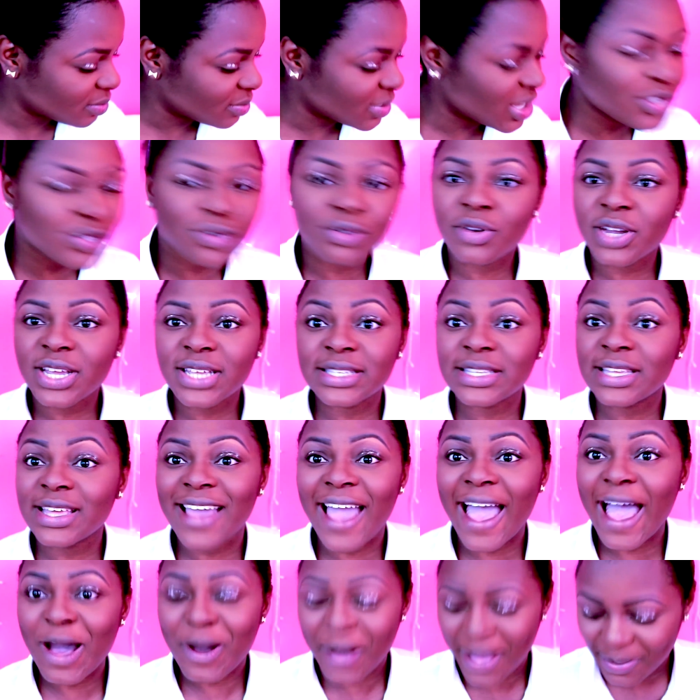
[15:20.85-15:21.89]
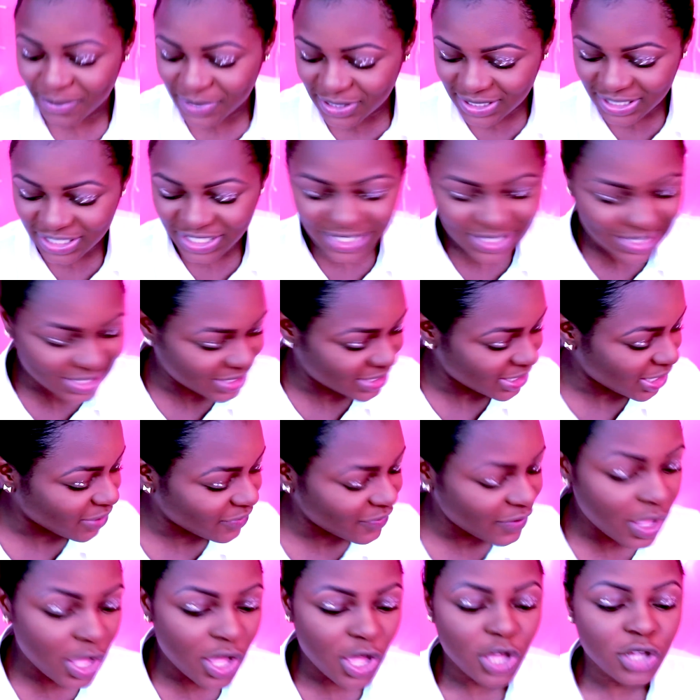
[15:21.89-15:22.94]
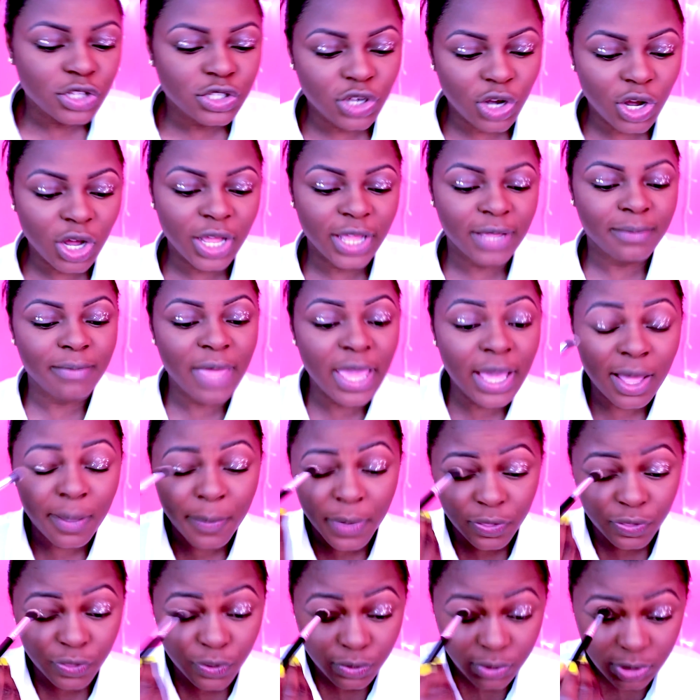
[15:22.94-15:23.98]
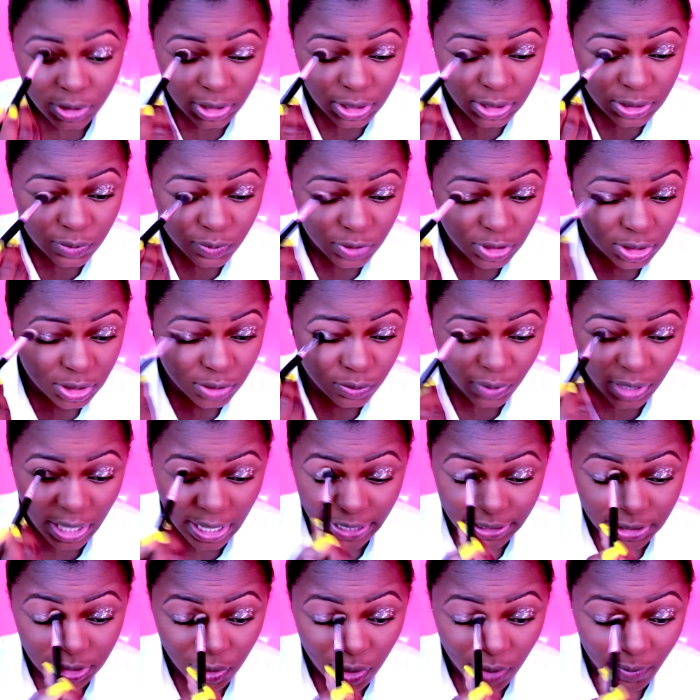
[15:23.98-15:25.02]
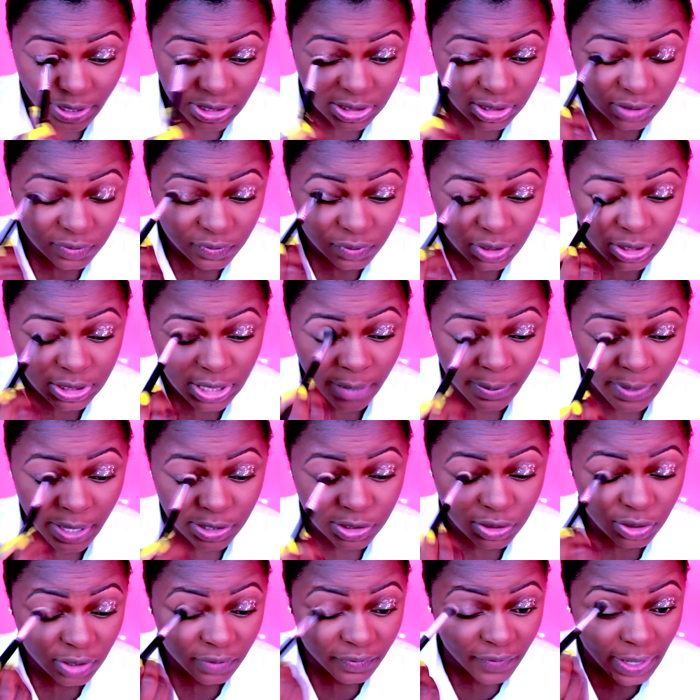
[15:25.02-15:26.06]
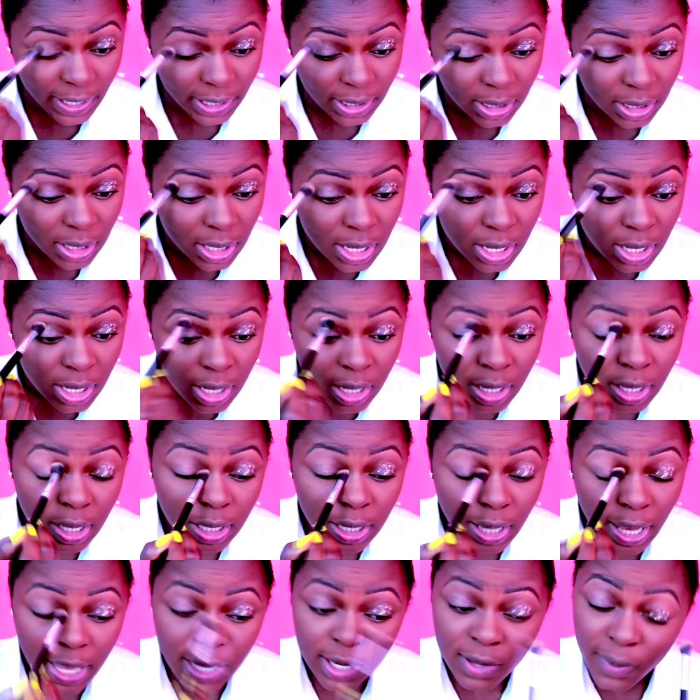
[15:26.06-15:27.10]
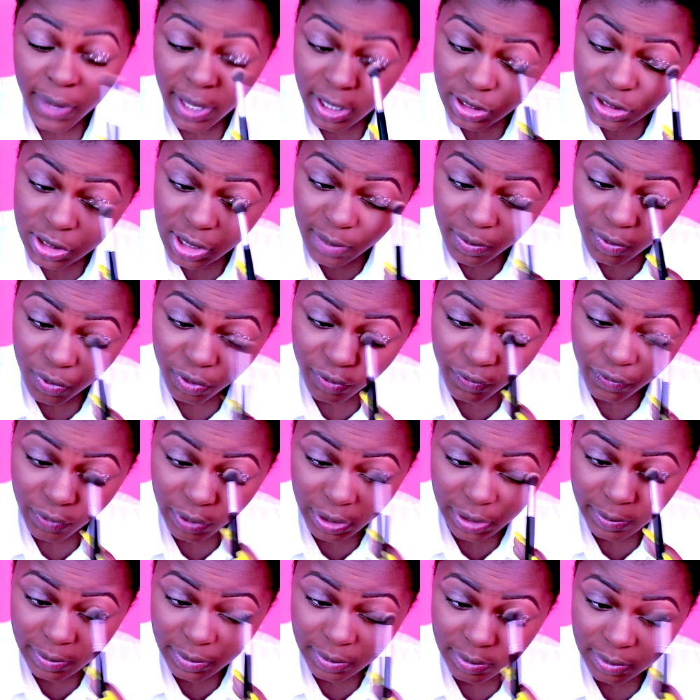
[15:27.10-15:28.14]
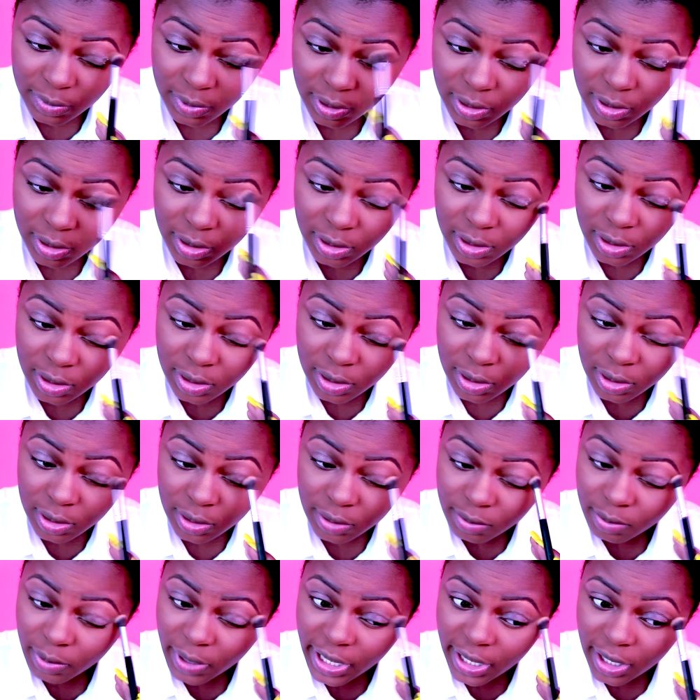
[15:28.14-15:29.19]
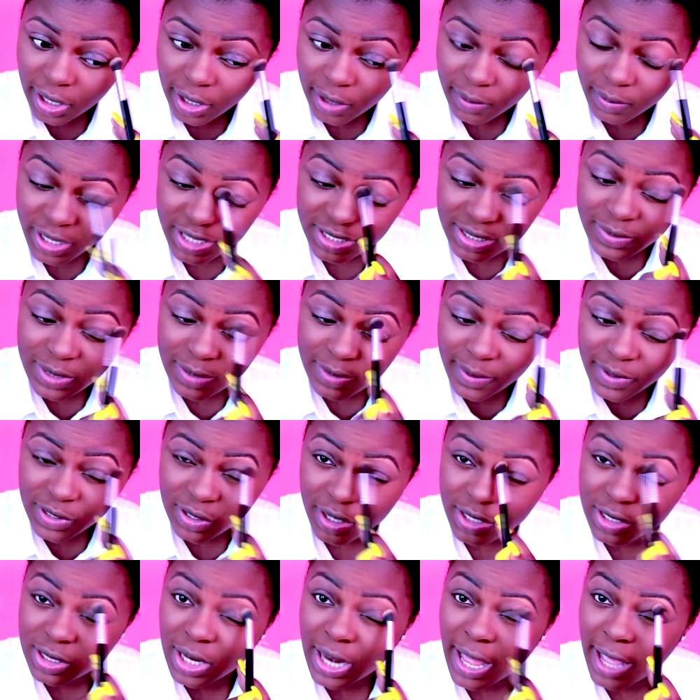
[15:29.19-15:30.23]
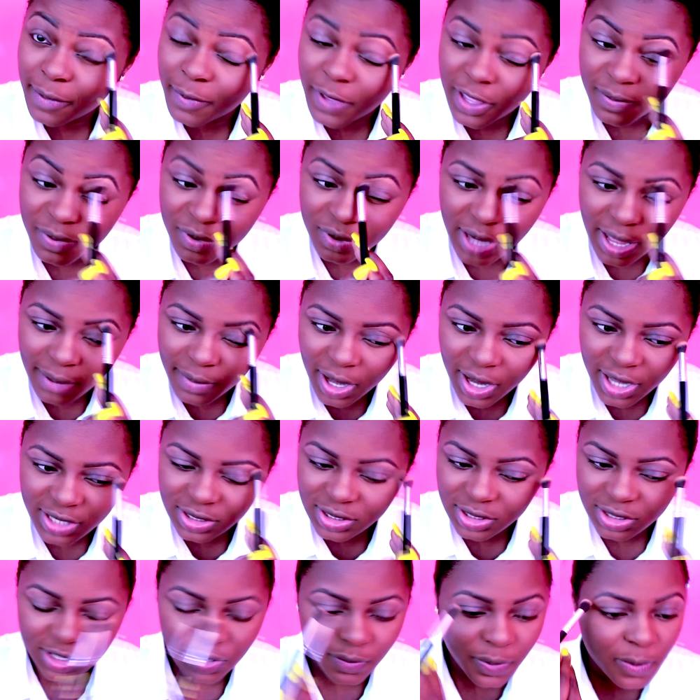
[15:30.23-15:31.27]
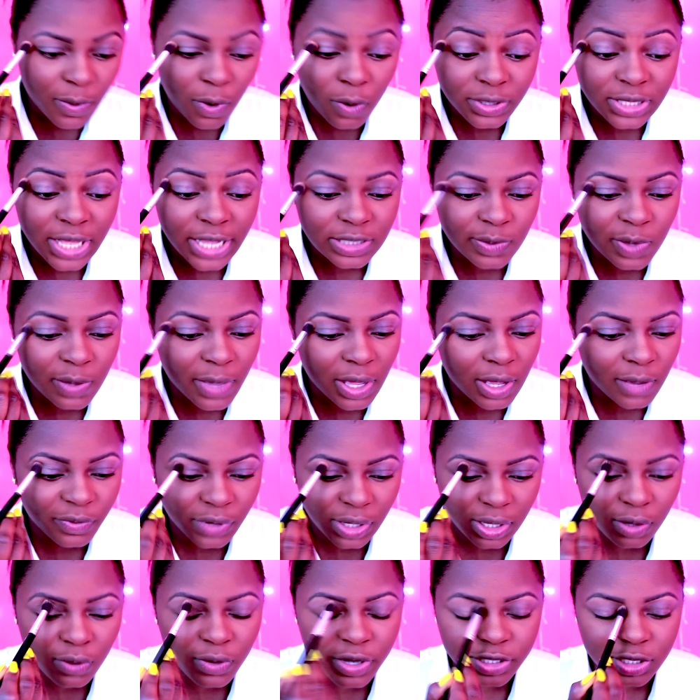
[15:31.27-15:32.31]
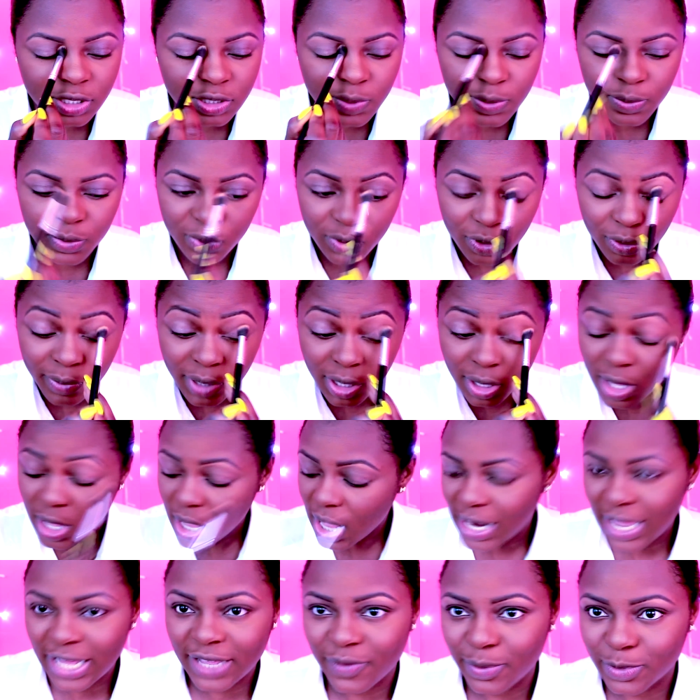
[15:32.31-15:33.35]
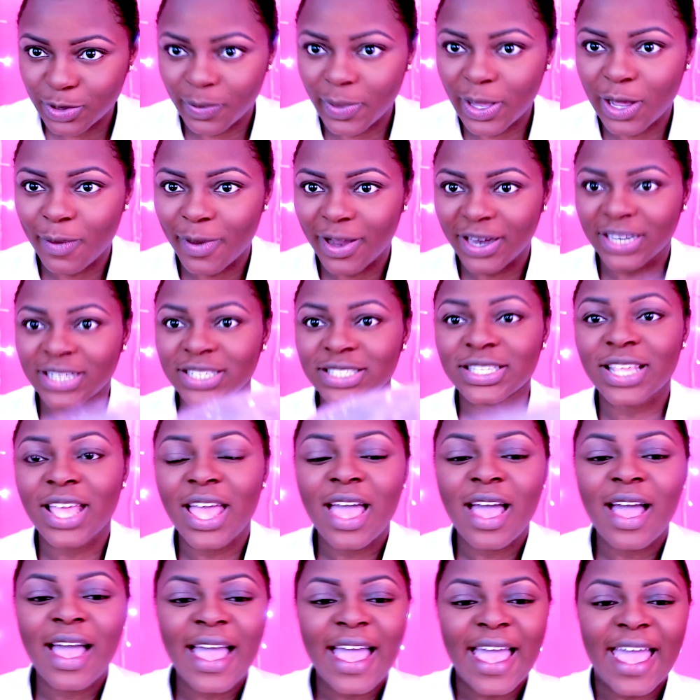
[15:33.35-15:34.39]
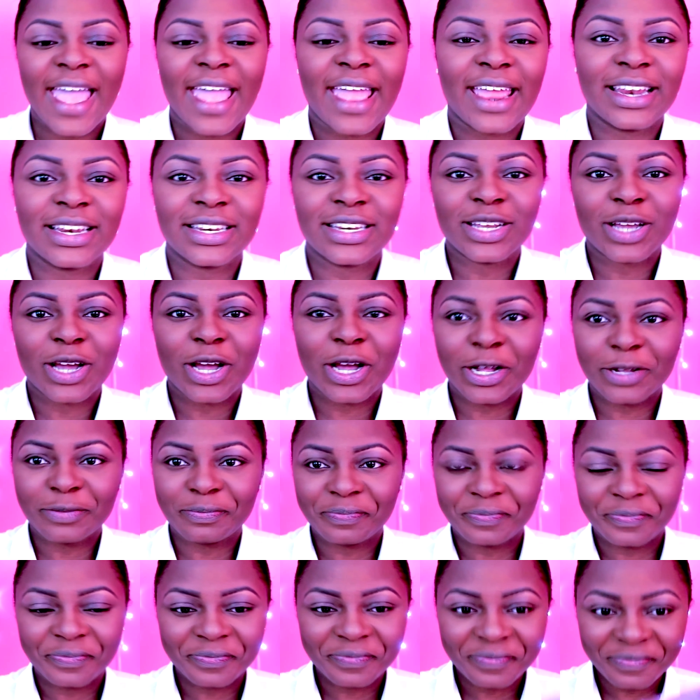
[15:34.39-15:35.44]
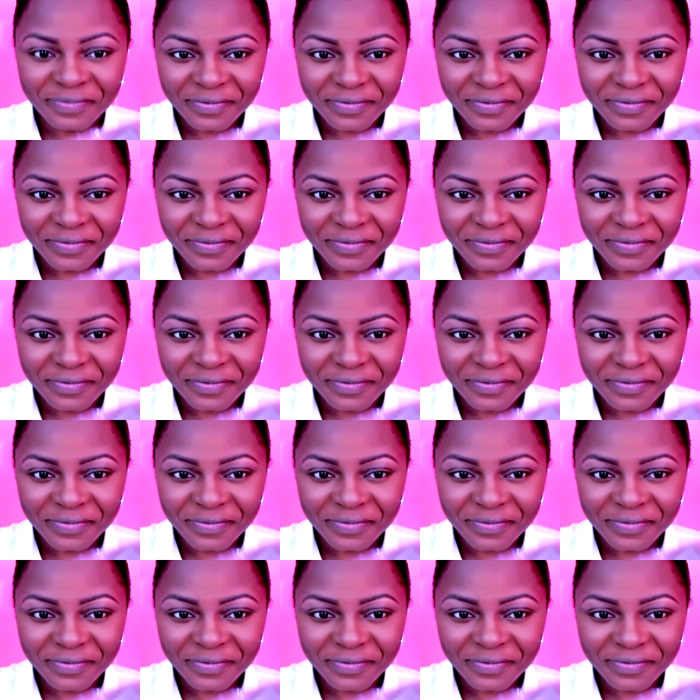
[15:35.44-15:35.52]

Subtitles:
It's crazy how I'm just a self-taught makeup enthusiast, which is what I like to call myself, because I'm not certified in any way, shape, or form. But, because sometimes I'll be talking to, like, people, like, my cousins and stuff. People always ask me makeup-related questions, people who know me. Like, if I'm some makeup artist. And,